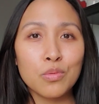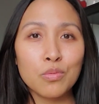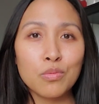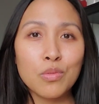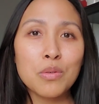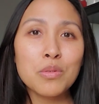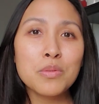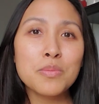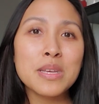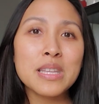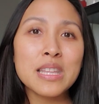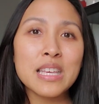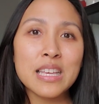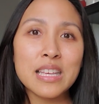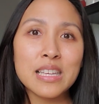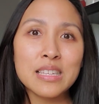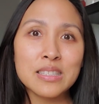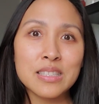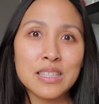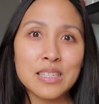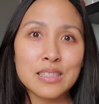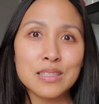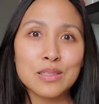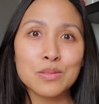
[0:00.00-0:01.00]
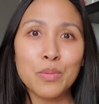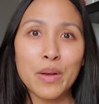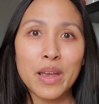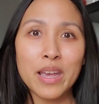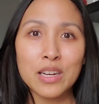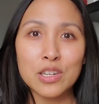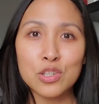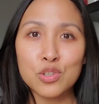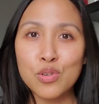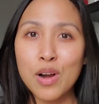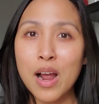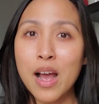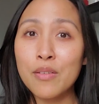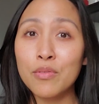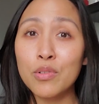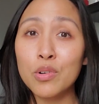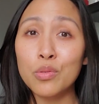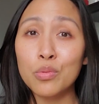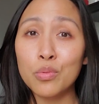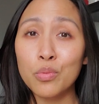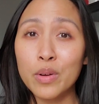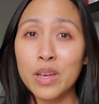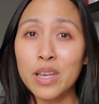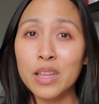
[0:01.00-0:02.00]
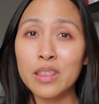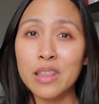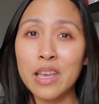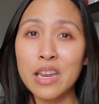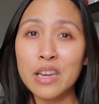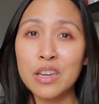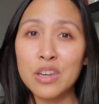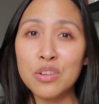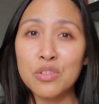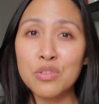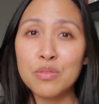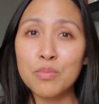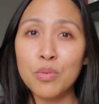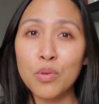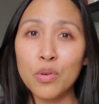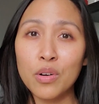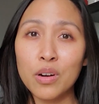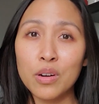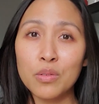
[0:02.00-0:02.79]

what would be the easiest way to travel with a newborn.